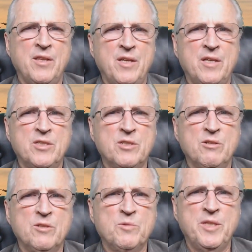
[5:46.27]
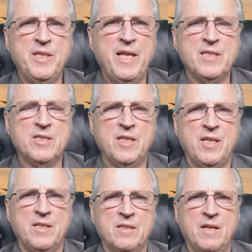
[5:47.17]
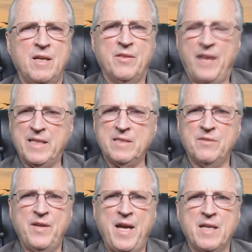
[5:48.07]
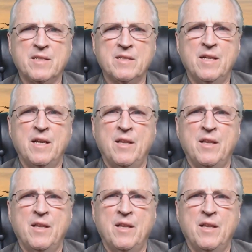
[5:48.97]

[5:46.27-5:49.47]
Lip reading: the insurance within that state. That's a fact.